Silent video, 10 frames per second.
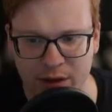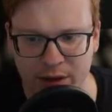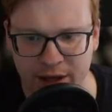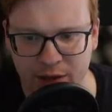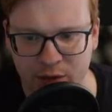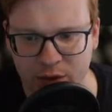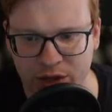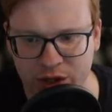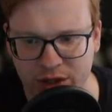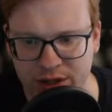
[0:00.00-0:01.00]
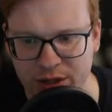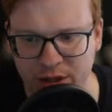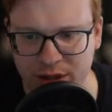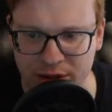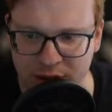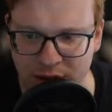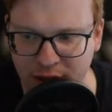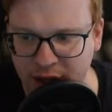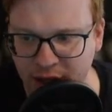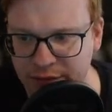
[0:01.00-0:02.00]
Then we just
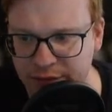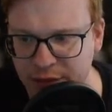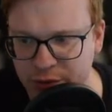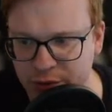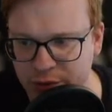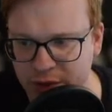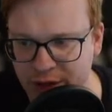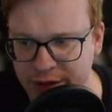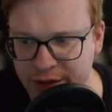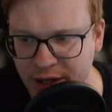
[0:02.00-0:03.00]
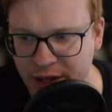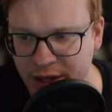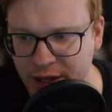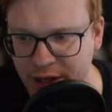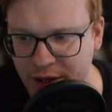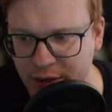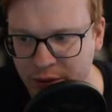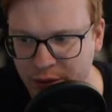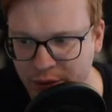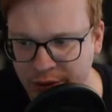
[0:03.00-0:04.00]
have to write
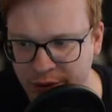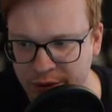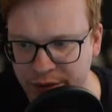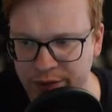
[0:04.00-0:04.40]
arrow here,